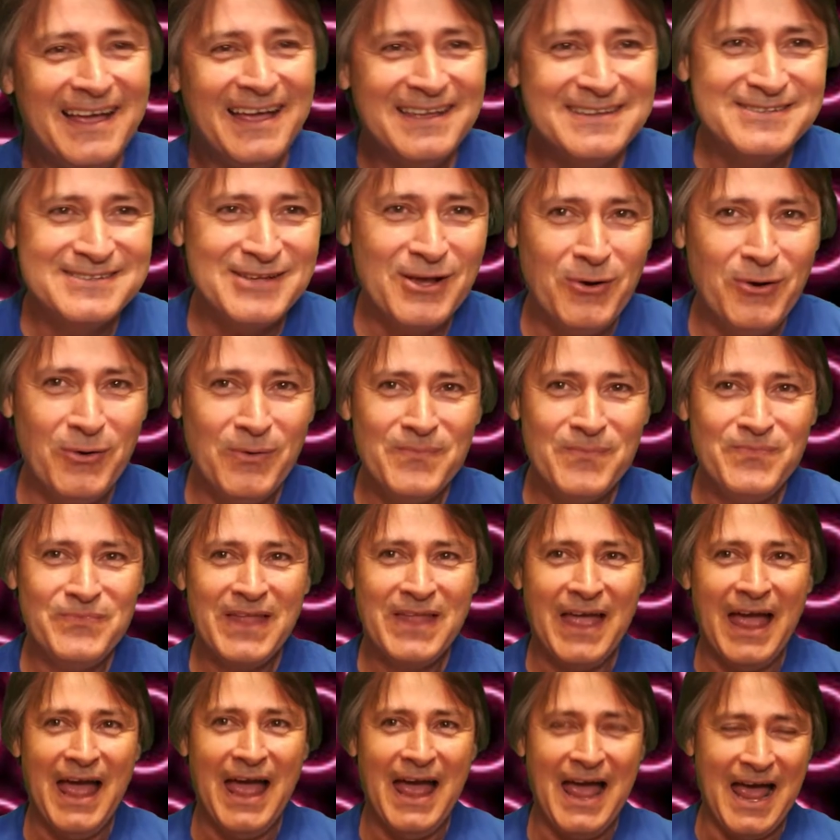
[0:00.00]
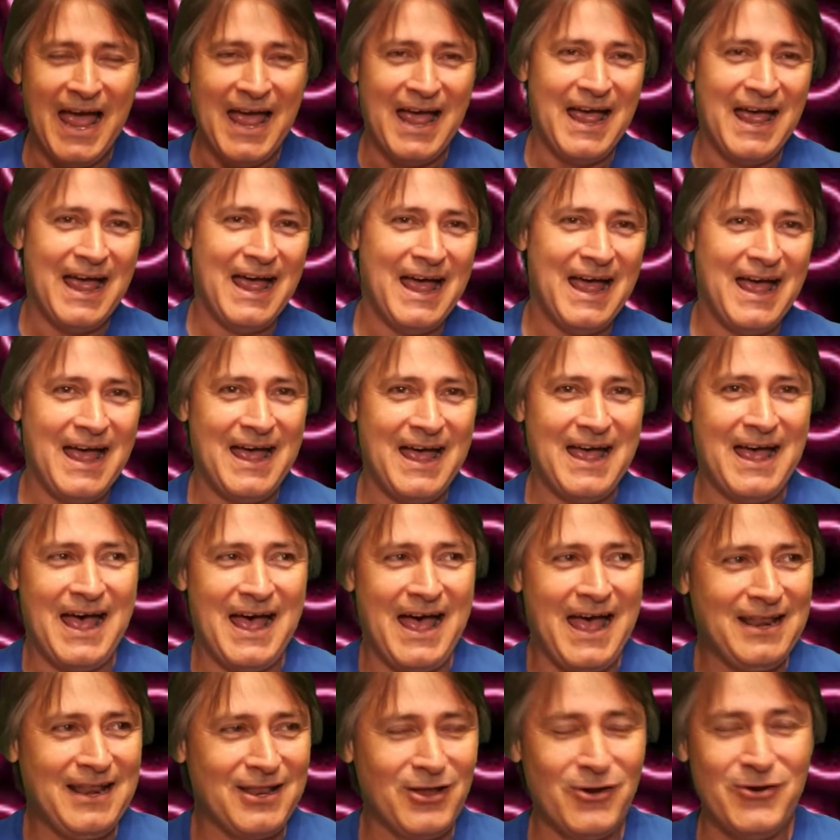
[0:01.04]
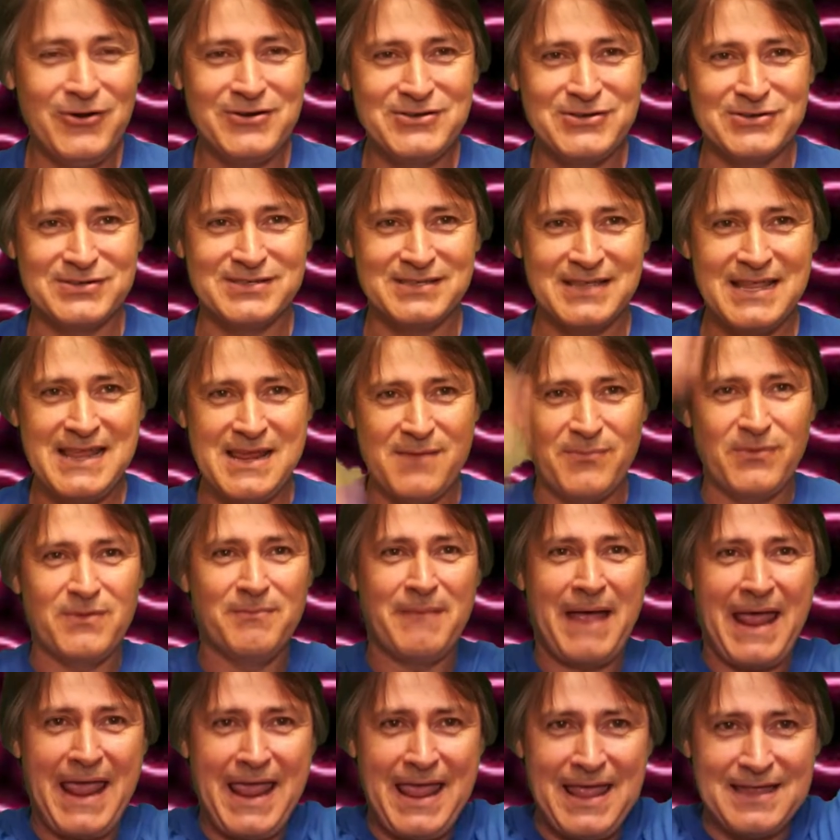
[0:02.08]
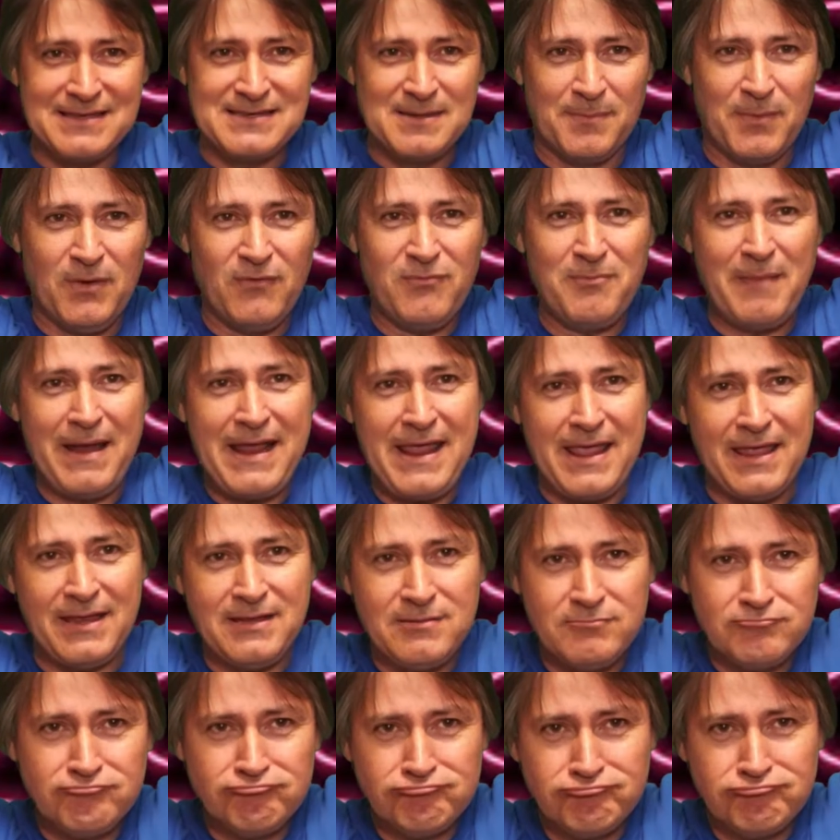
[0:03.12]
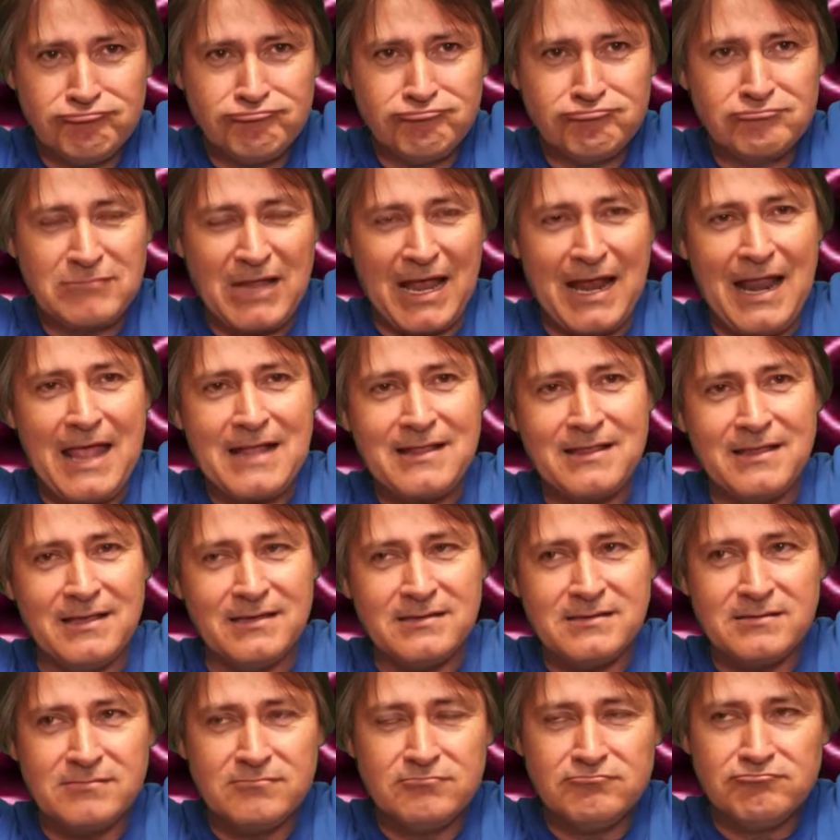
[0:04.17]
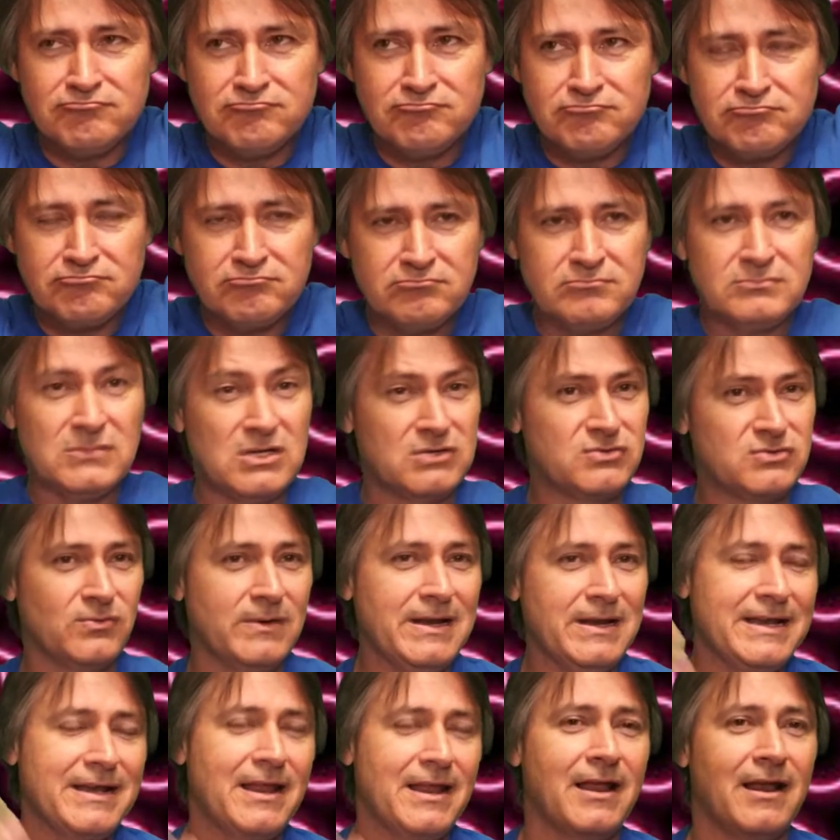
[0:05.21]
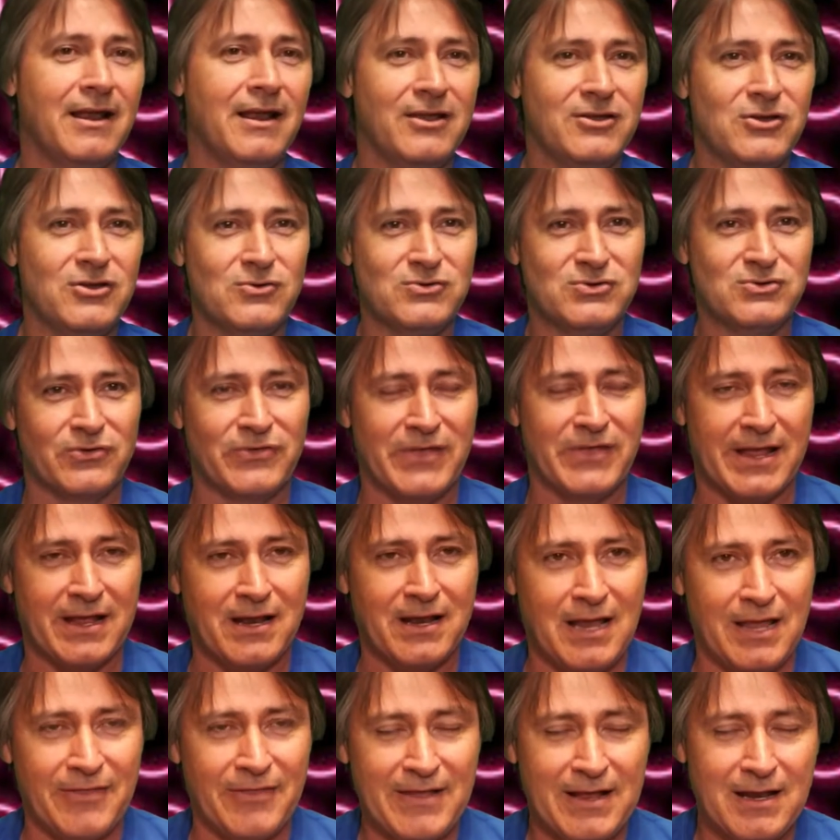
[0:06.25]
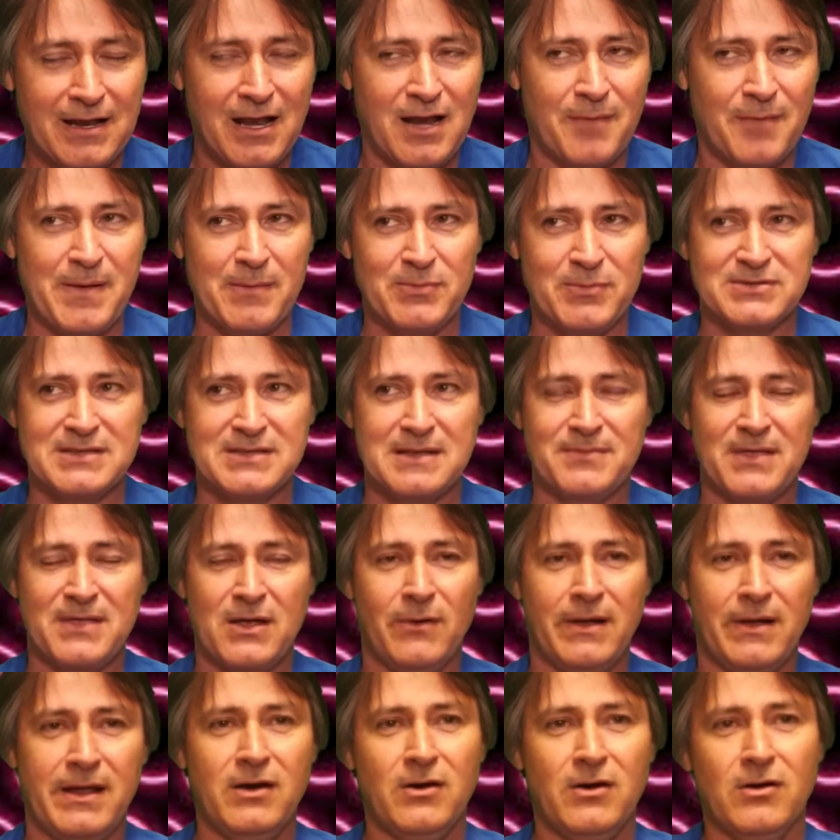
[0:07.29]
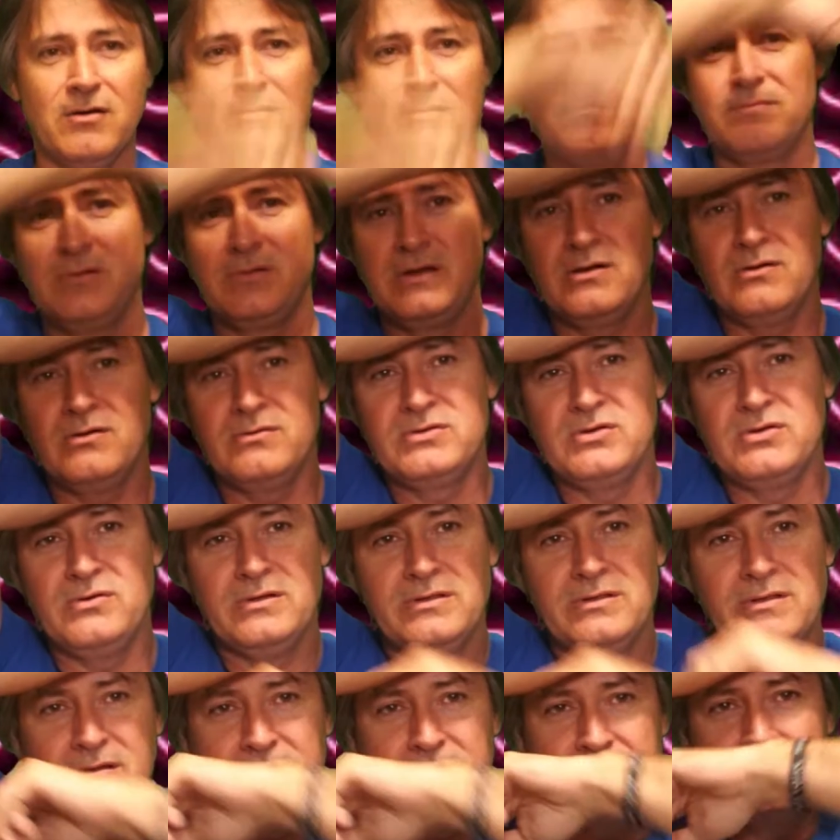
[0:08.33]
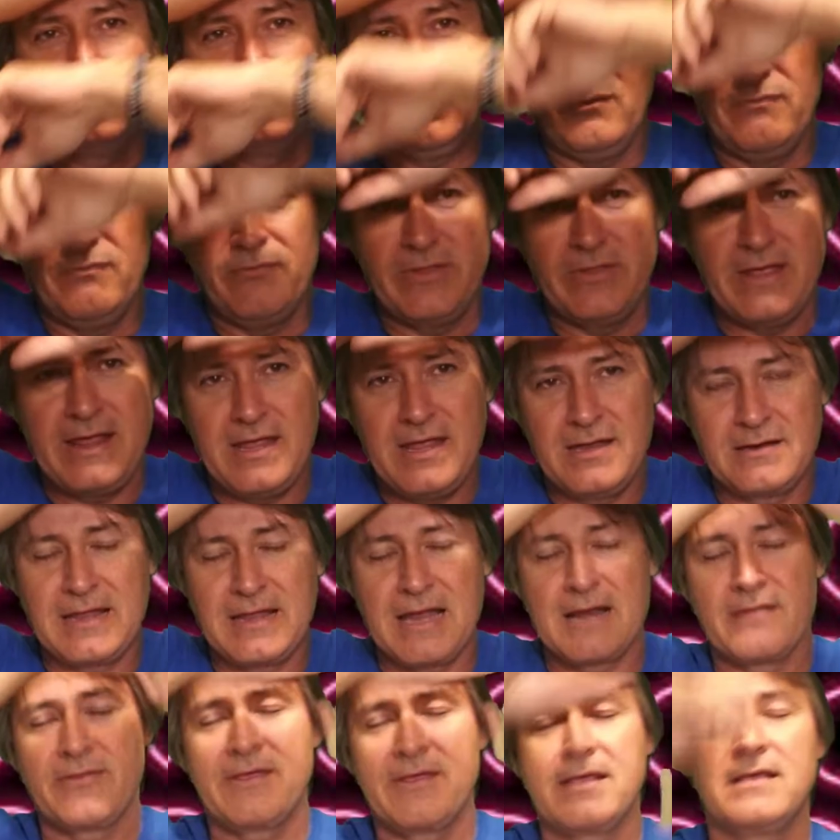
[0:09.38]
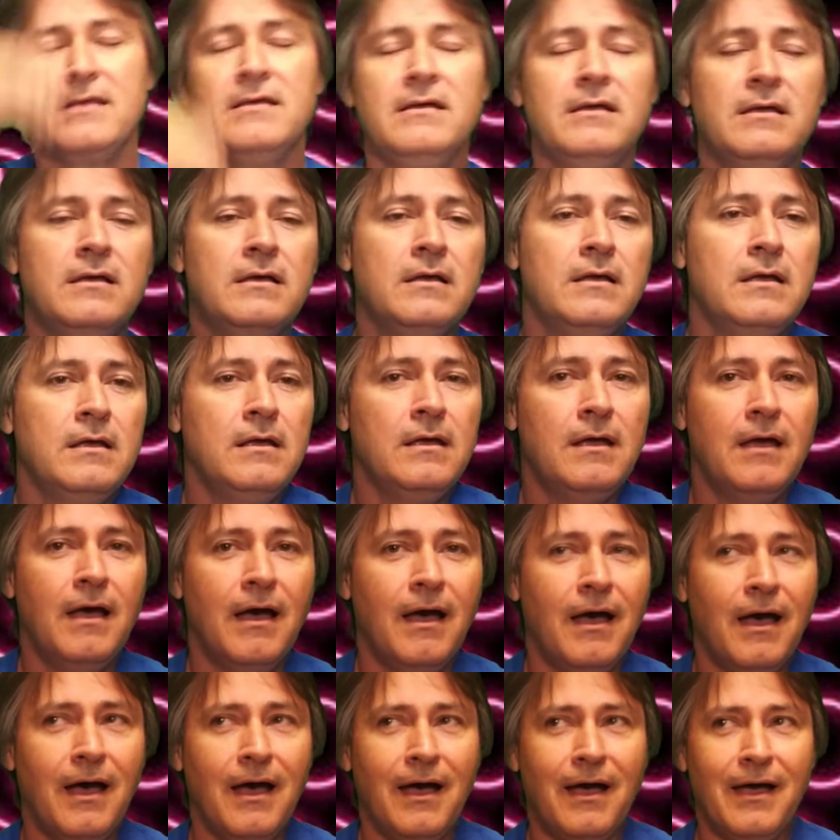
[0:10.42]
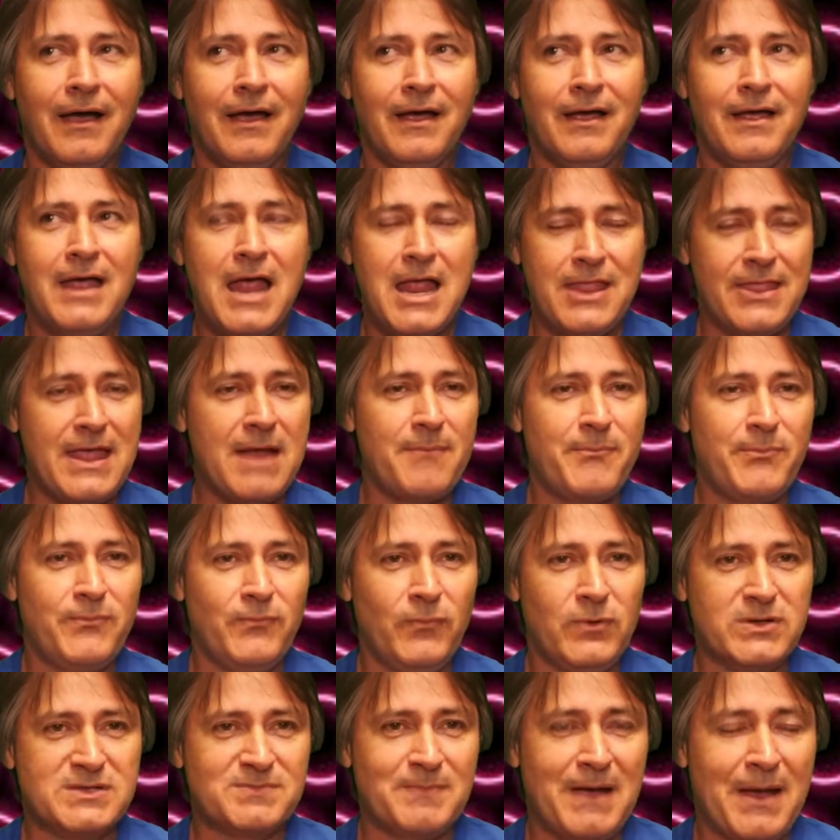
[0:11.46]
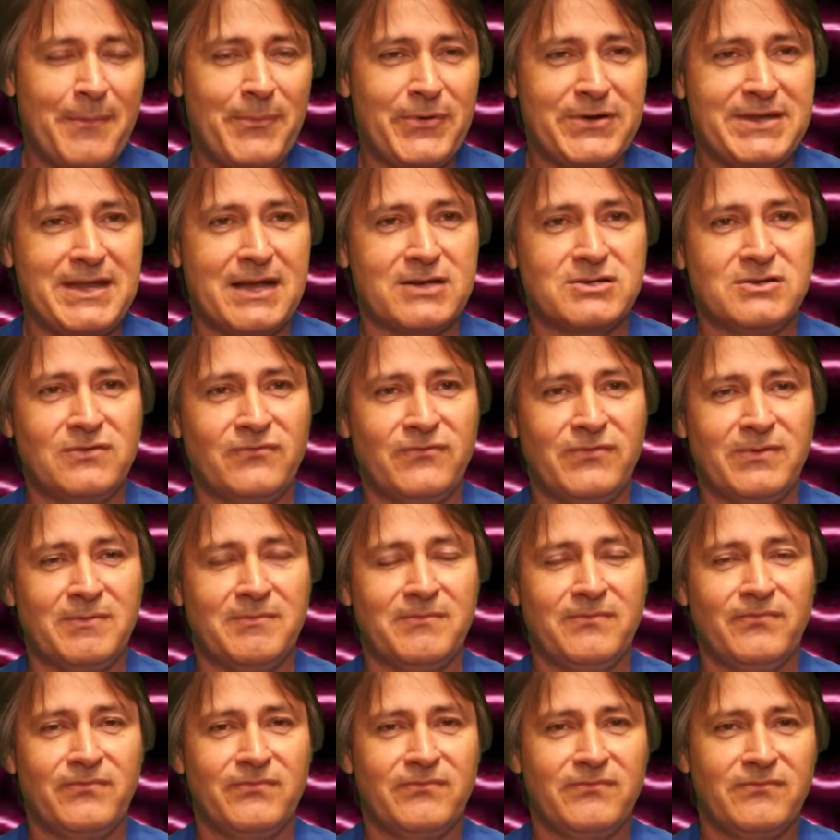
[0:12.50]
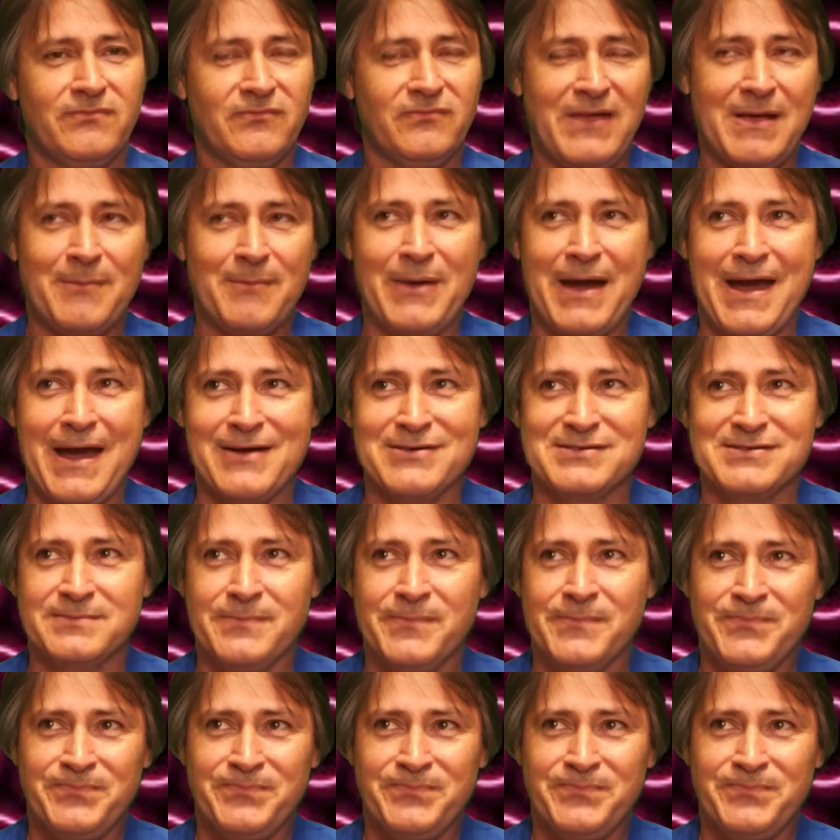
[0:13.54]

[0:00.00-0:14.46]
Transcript: So I learned to sleep with my hands up over my head, kind of like this. It's really not an unusual thing. I think a lot of people sleep that way, or, doing the over the head kind of thing. And that was my protection from vampires.